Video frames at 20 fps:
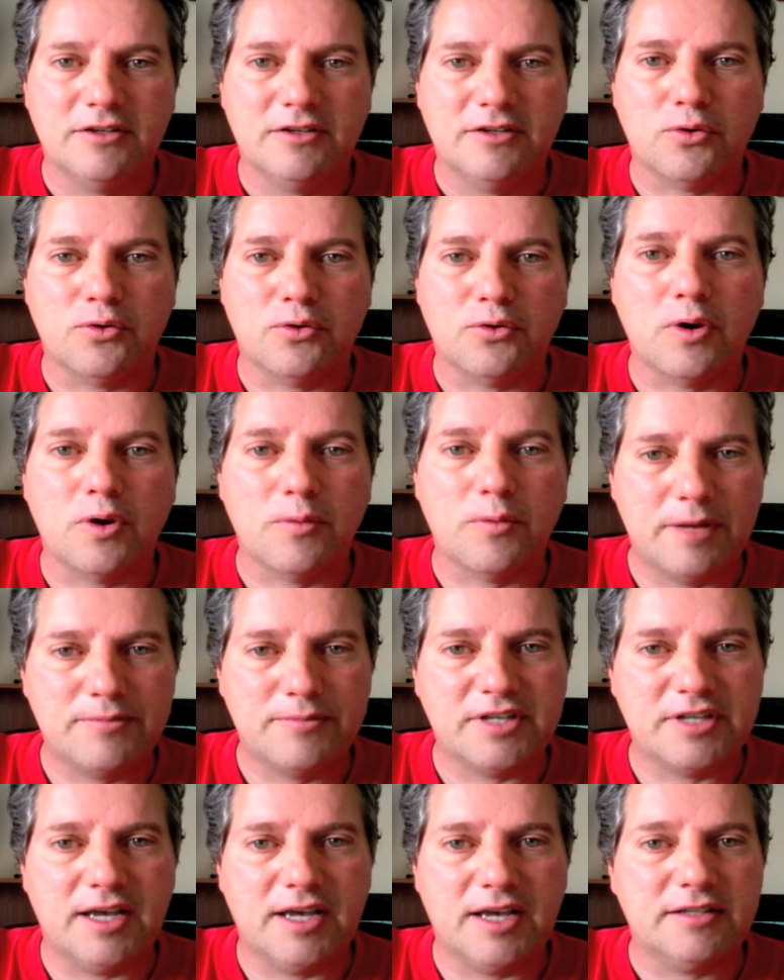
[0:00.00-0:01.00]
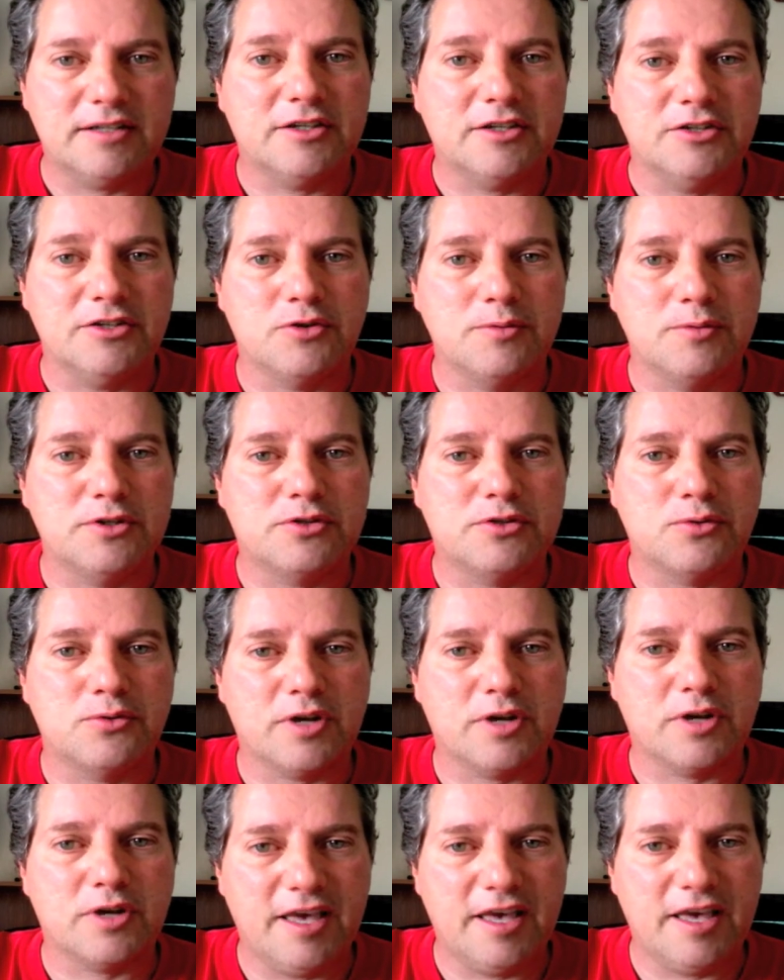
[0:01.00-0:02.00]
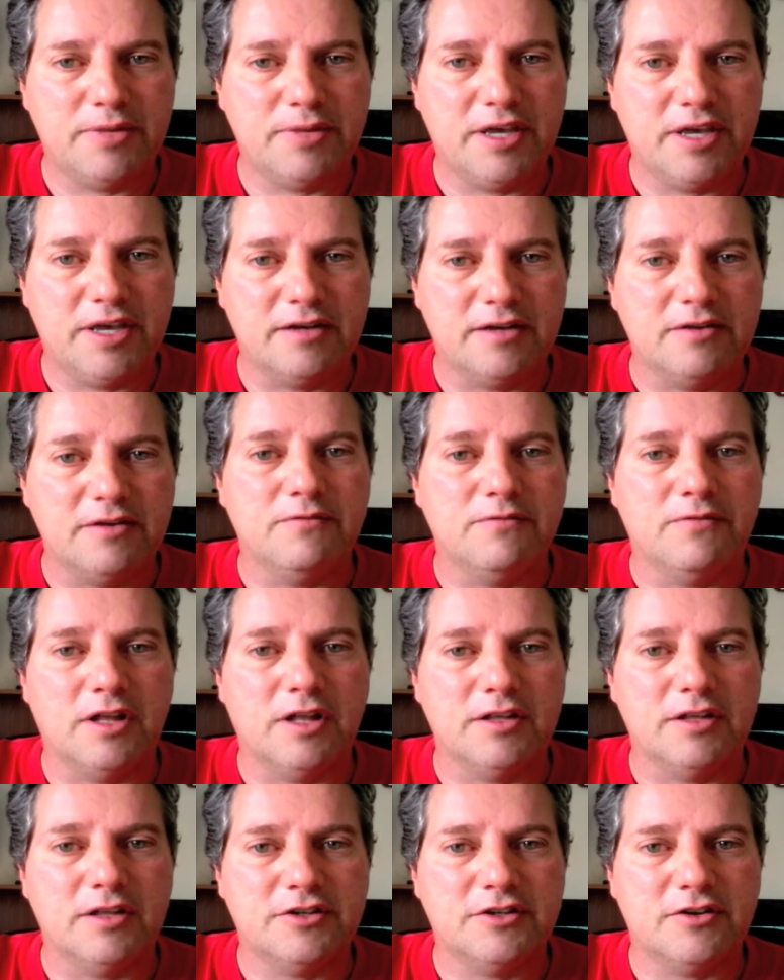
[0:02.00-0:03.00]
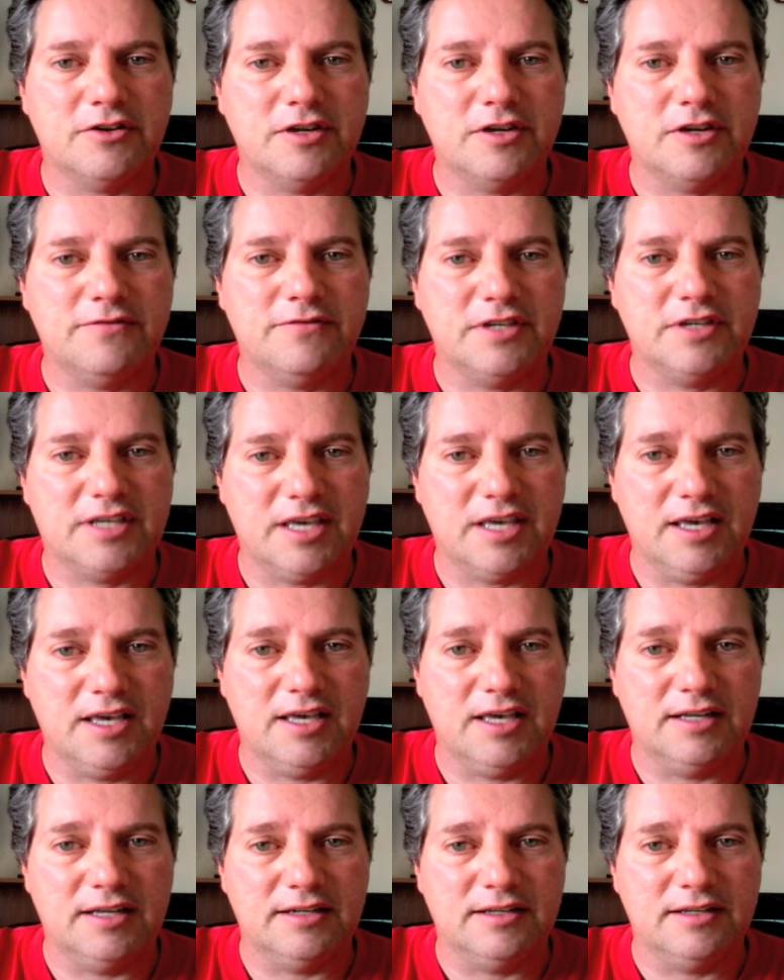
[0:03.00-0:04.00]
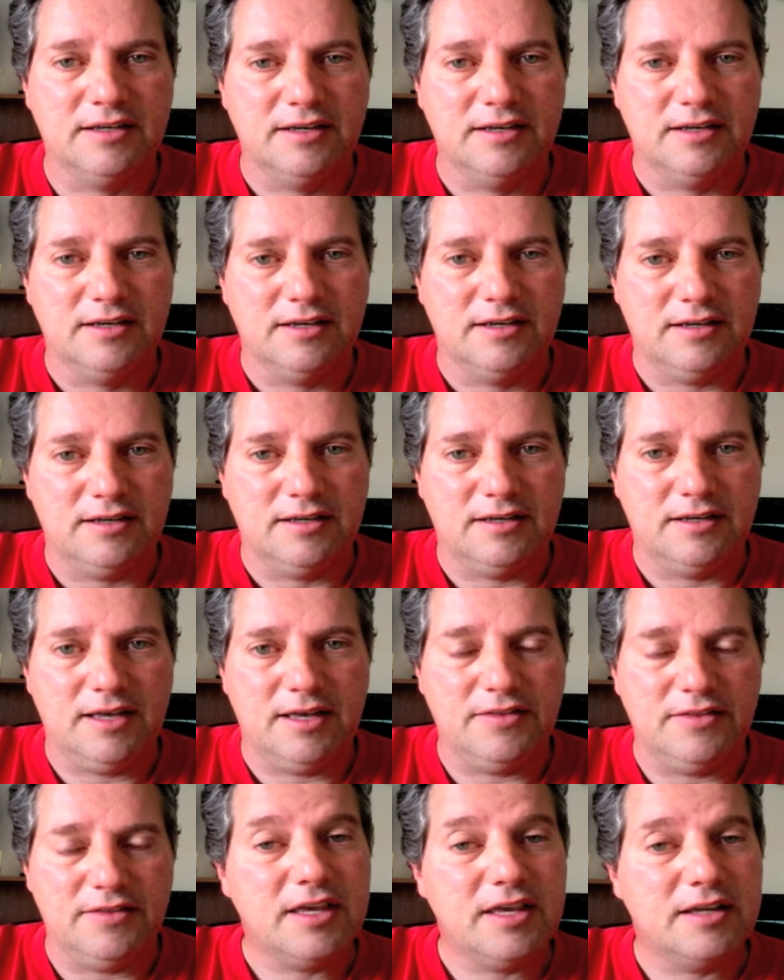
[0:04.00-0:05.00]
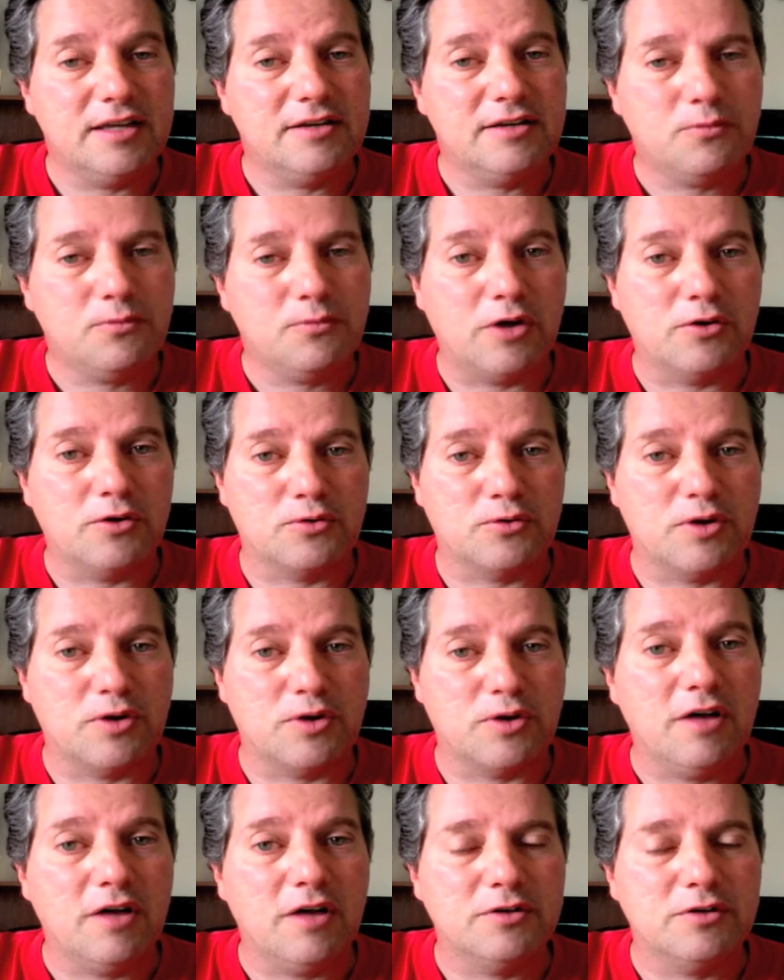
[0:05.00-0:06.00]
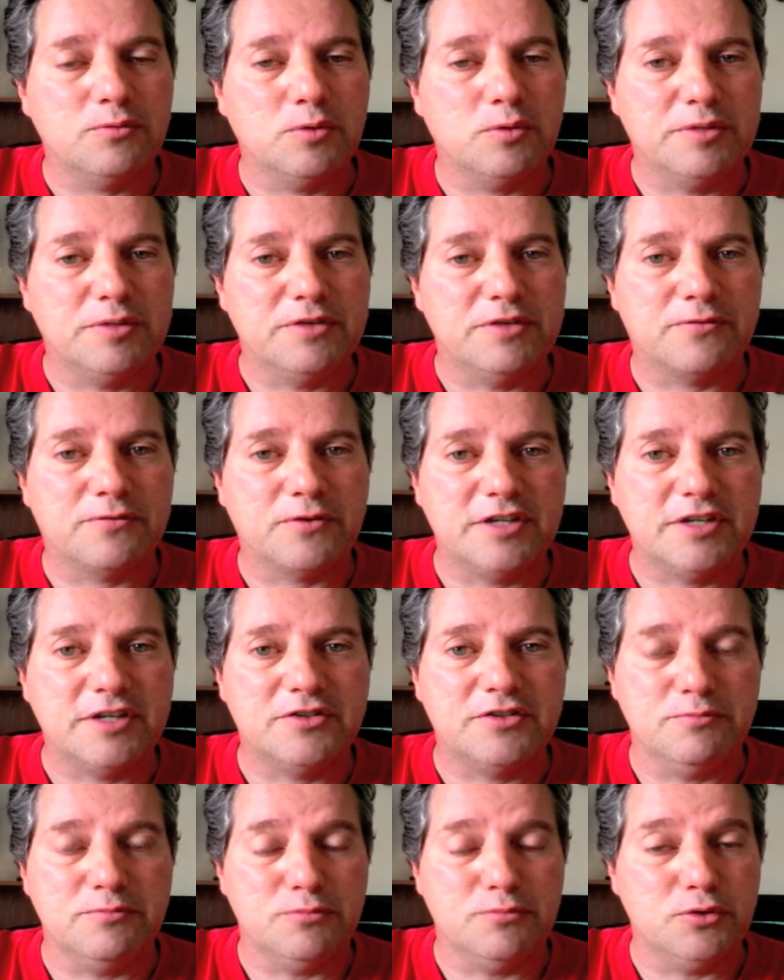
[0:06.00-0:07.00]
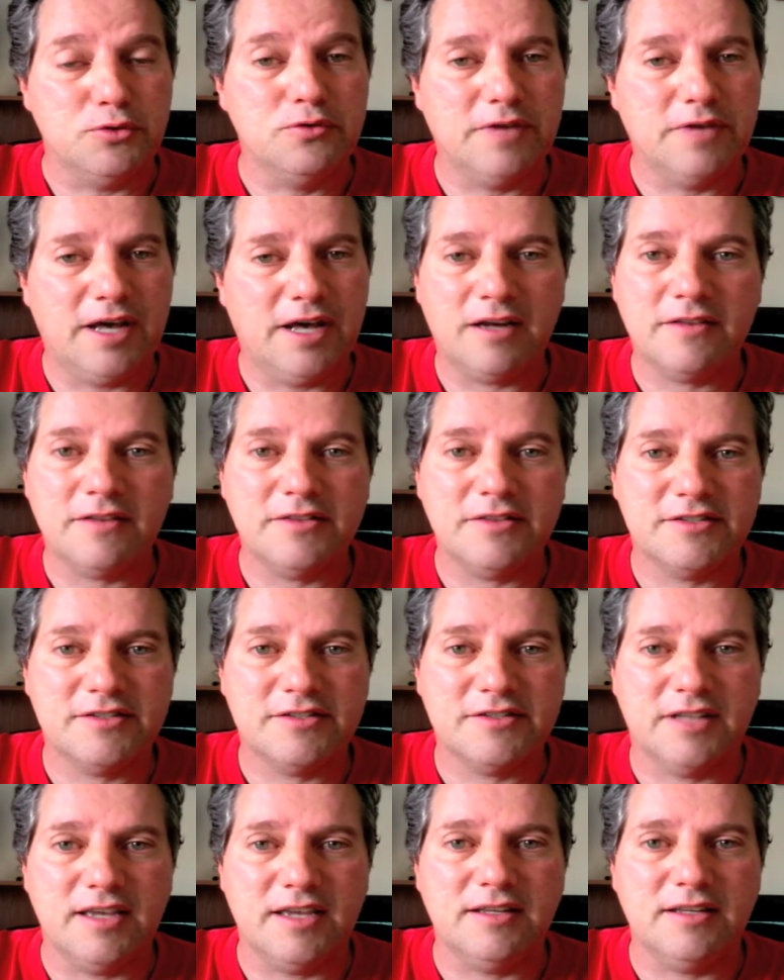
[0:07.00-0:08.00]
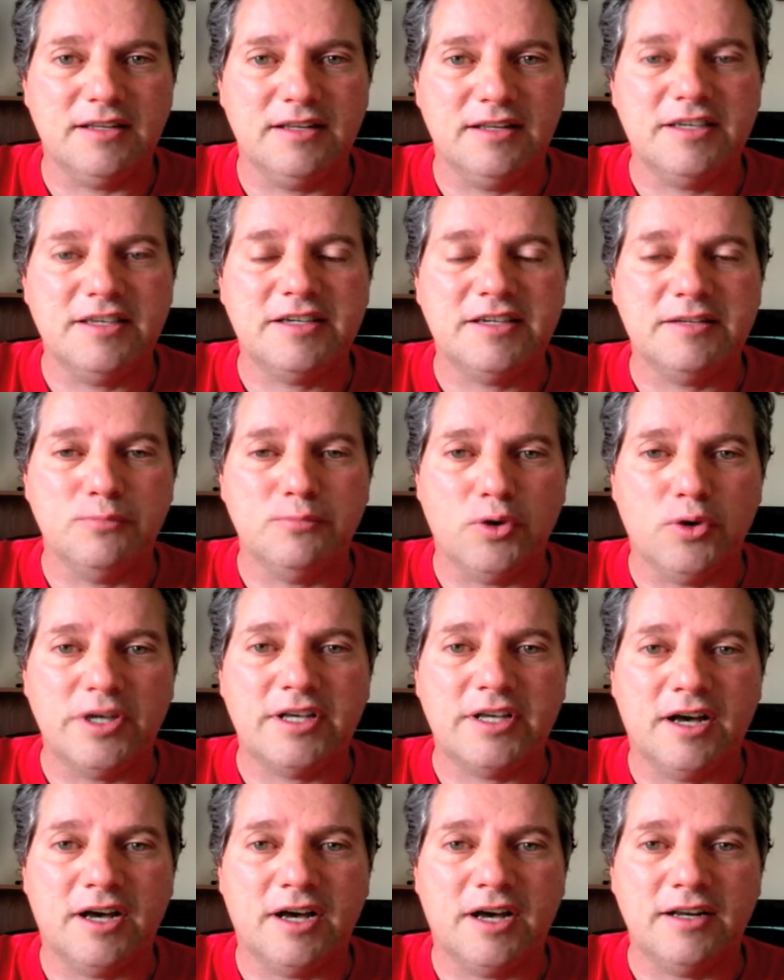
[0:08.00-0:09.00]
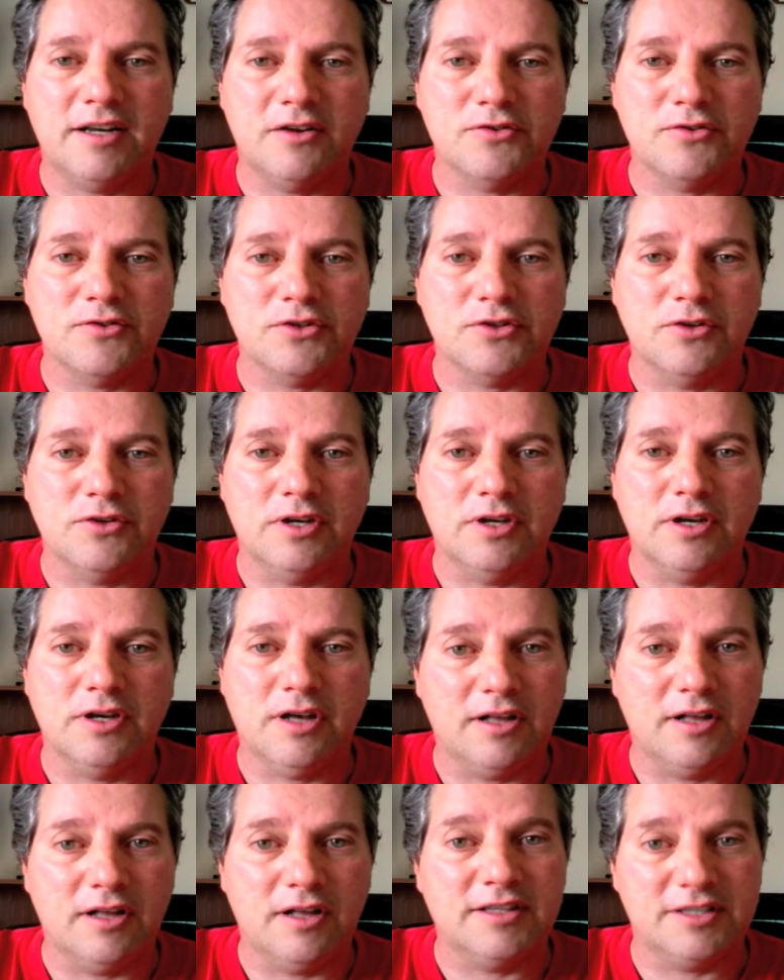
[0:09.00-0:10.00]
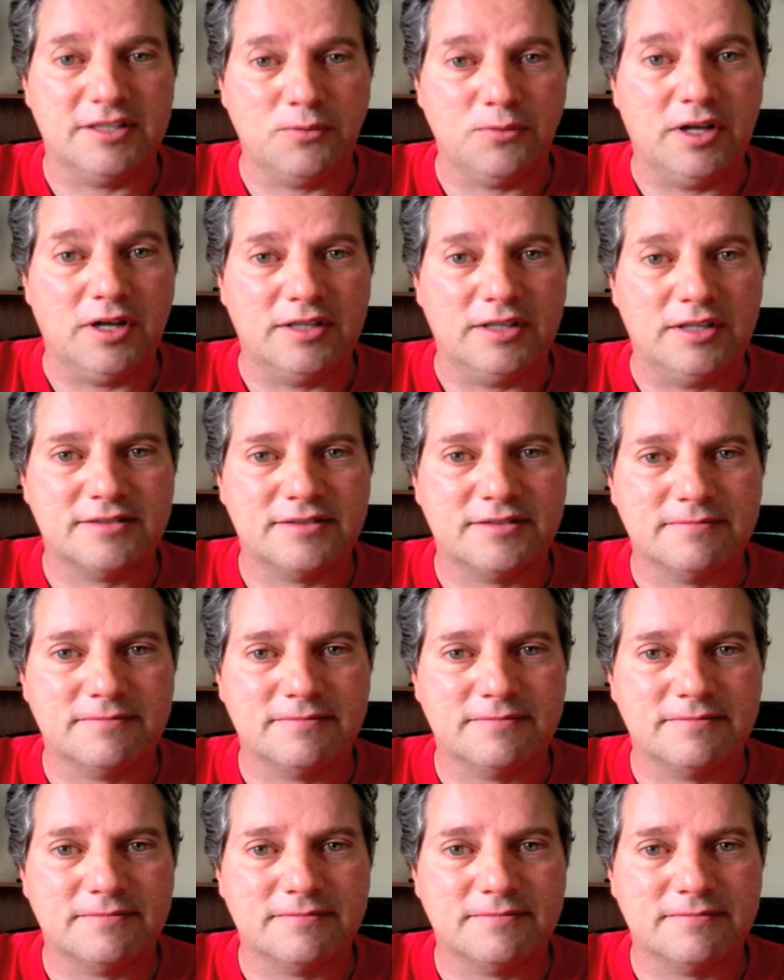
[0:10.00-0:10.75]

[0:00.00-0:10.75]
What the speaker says: Go to her website, contribute to her campaign, volunteer if you can, and then Raul Grijalva will be free to move out of the state and he can boycott Arizona all he wants.